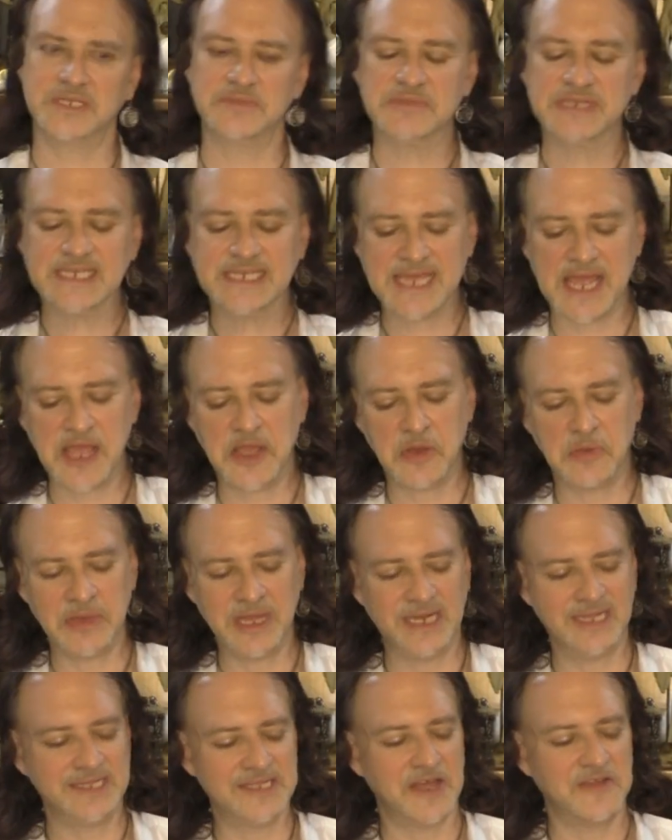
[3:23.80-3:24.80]

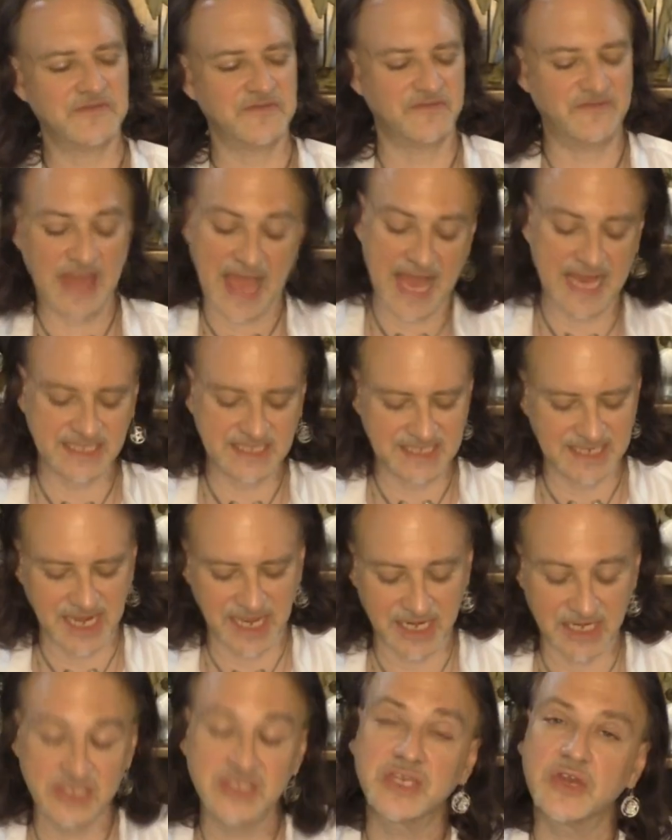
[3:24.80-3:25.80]
Entanglement, isn't that
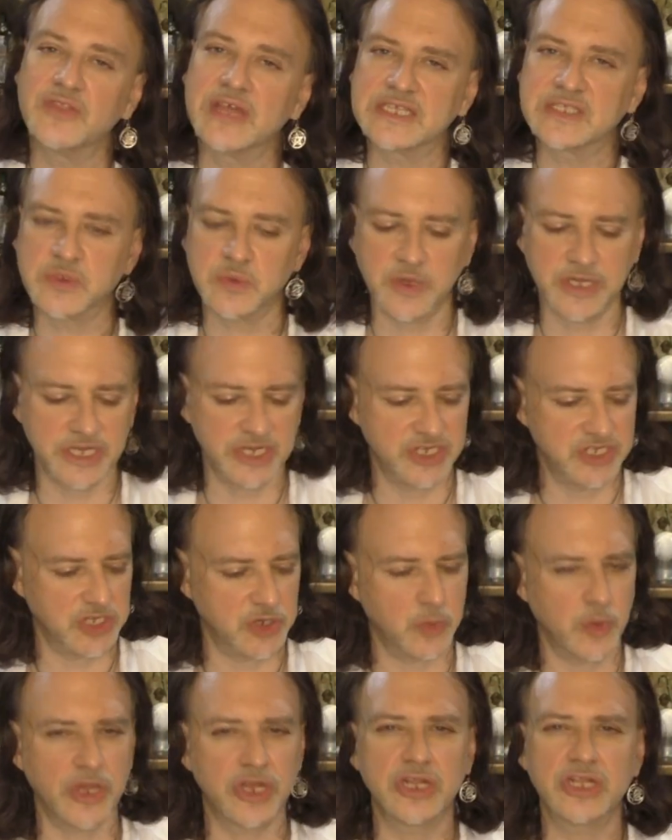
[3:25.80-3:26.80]
fascinating? So that's what we're going to
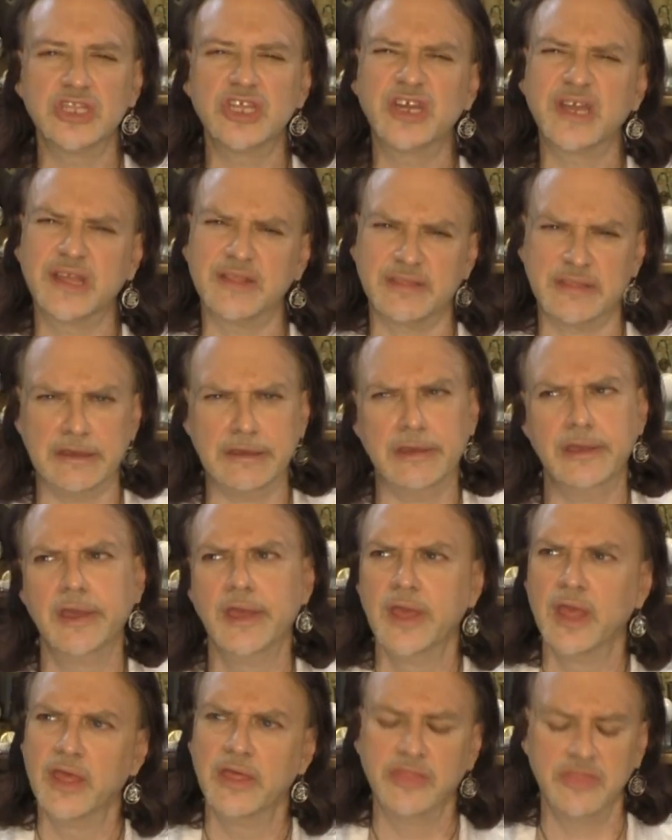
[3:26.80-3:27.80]
do. We're going to look at
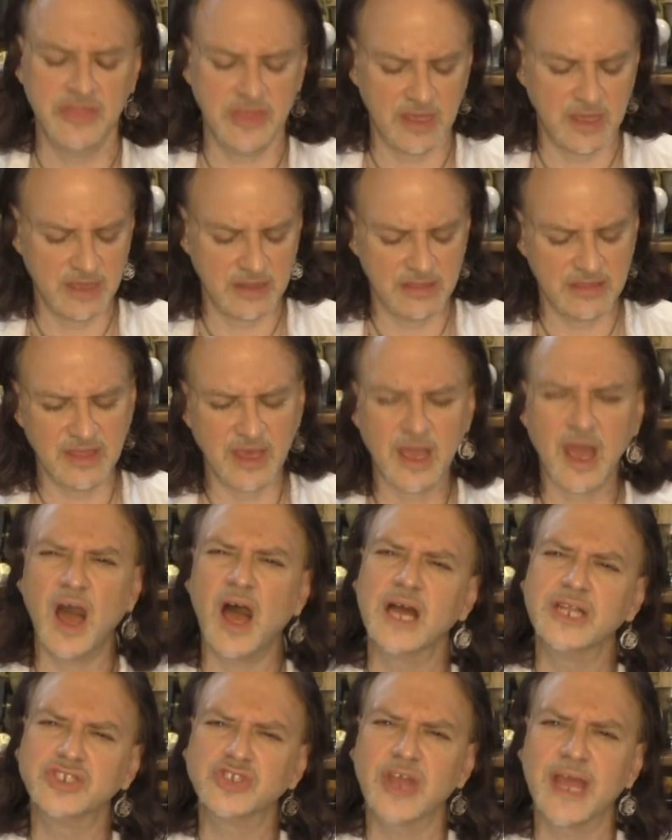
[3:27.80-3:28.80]
the
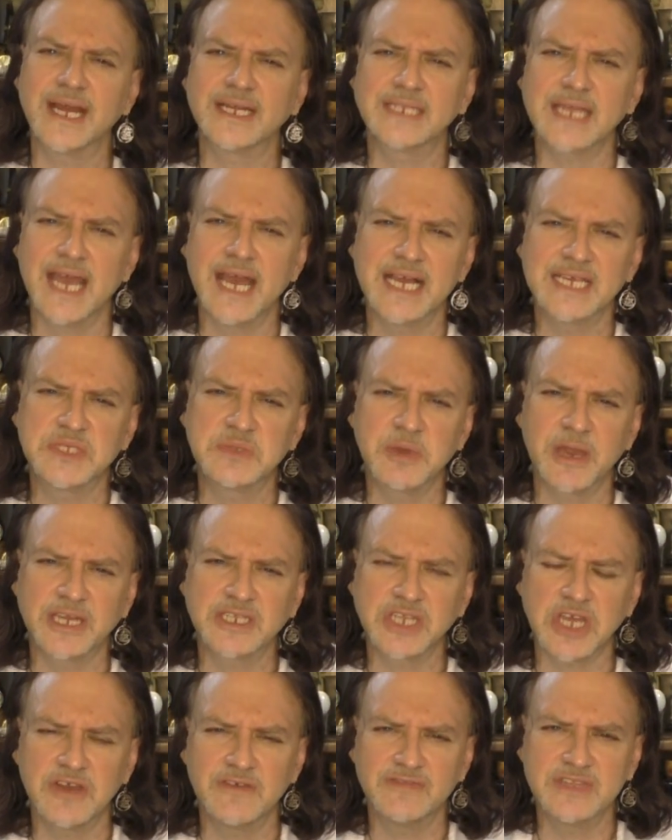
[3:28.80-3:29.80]
contract
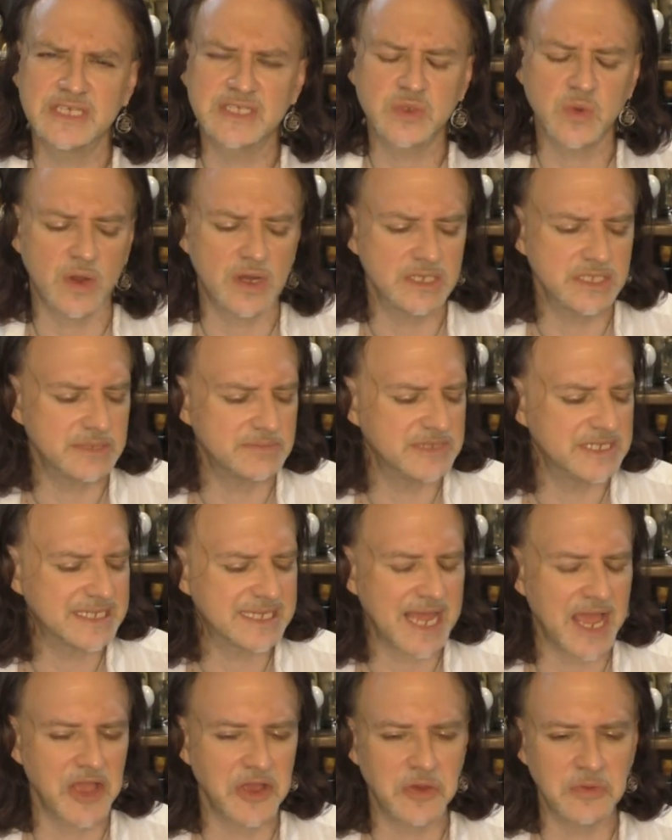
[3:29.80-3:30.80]
aspect of this quantum
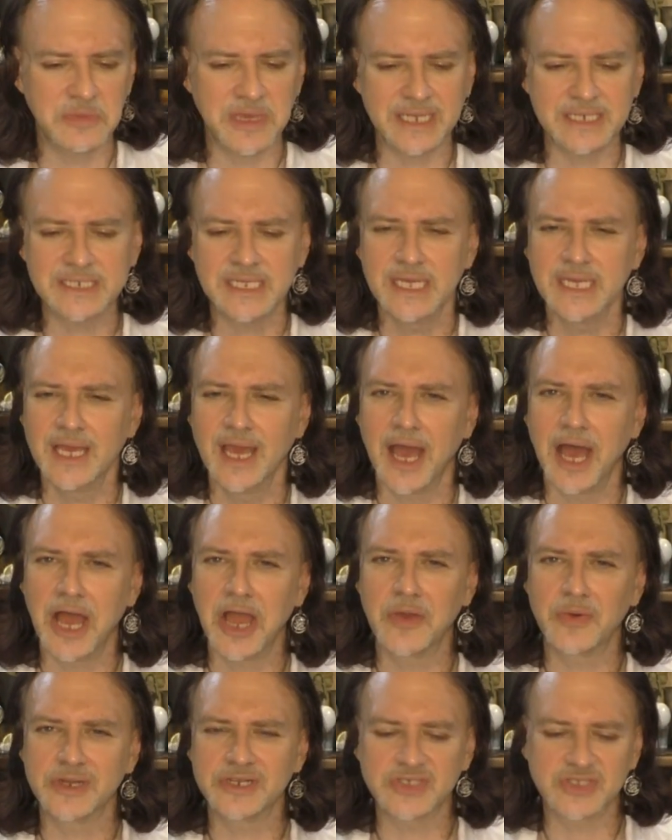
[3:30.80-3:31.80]
entanglement.
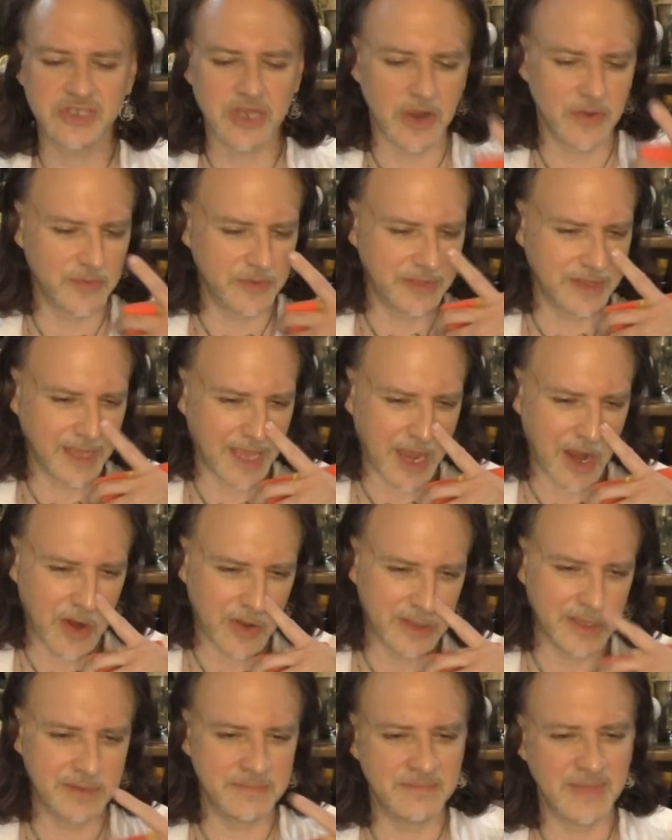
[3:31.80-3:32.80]
We're going to start with the
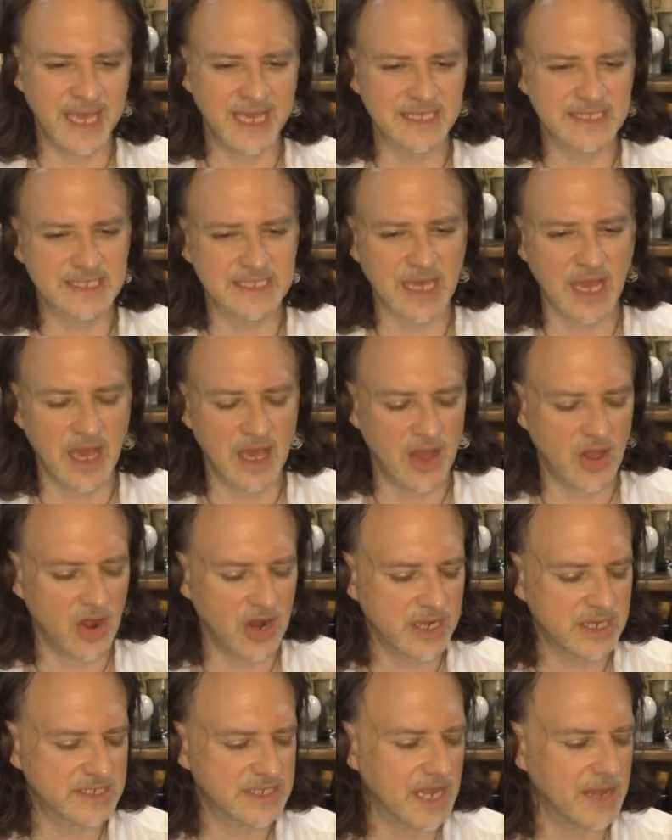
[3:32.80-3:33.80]
Carolyn Myss
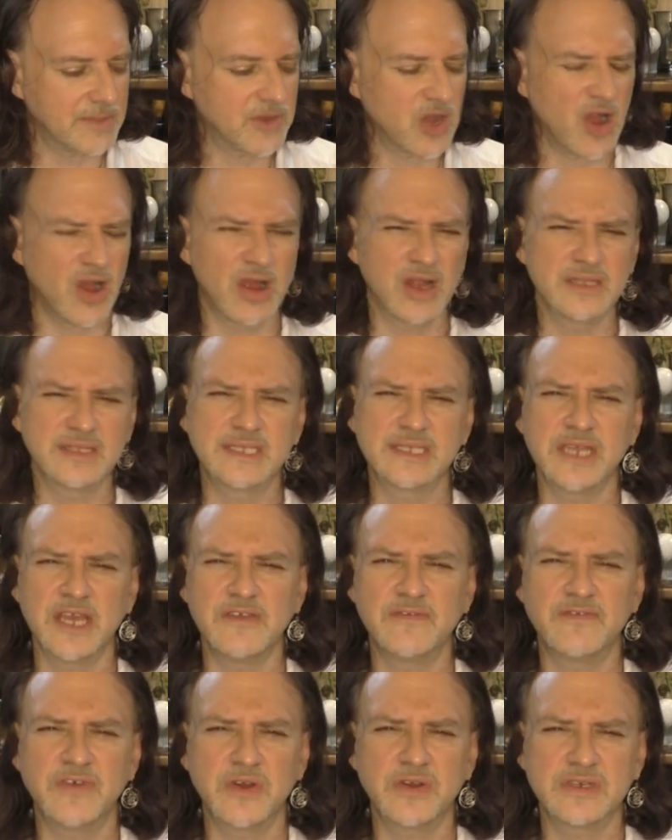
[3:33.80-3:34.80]
archetype card.
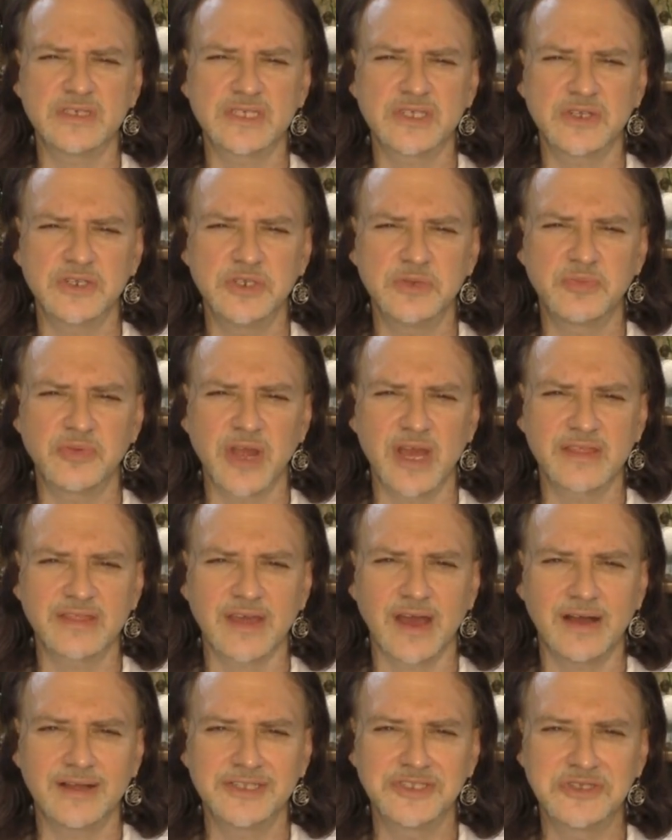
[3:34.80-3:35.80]
Stay focused on your breath.
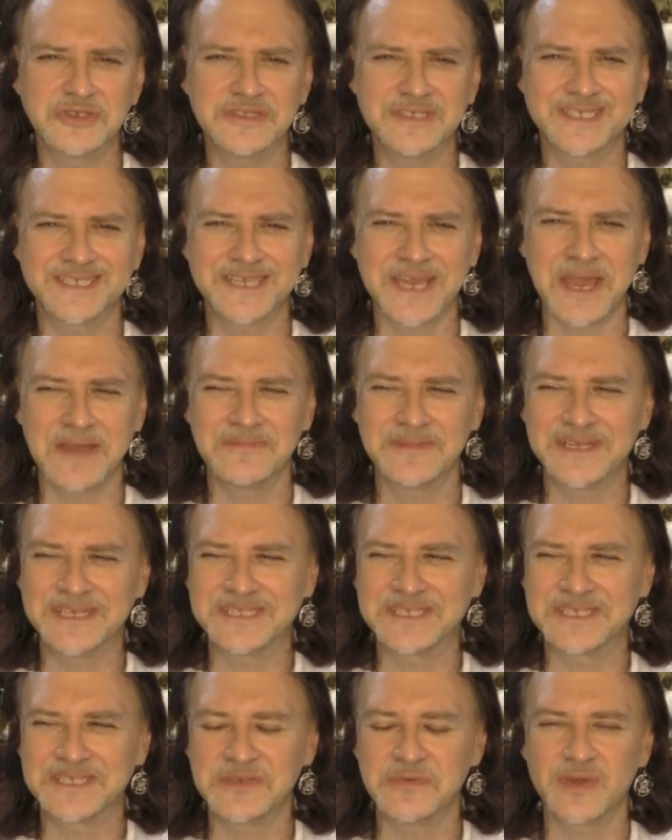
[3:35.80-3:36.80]
I'll do the same.
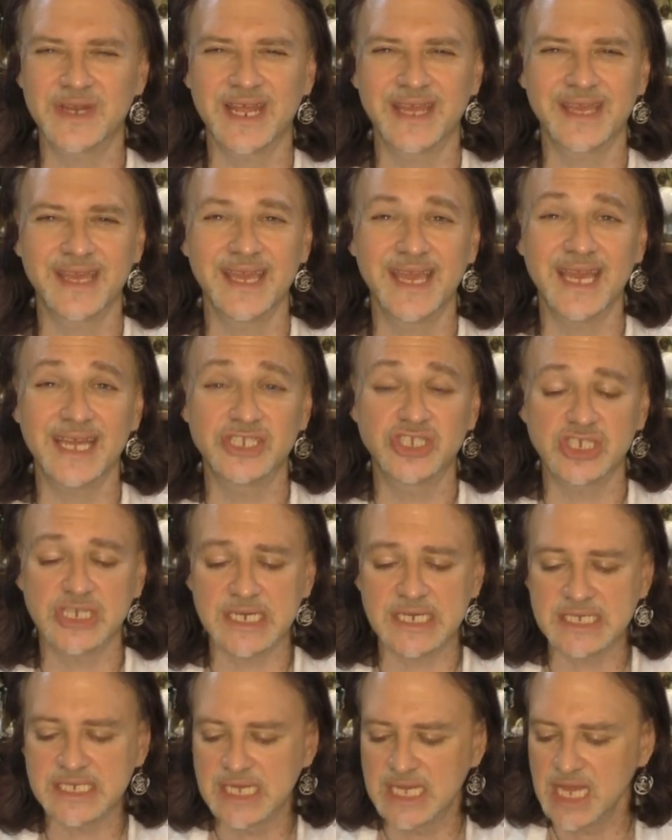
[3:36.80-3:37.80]
Let's see what I can get
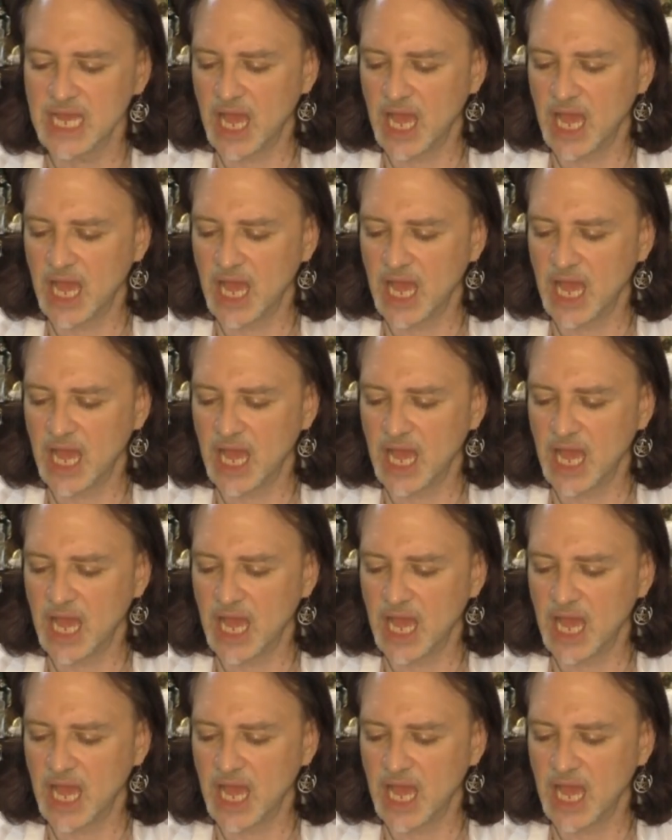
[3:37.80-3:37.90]
you.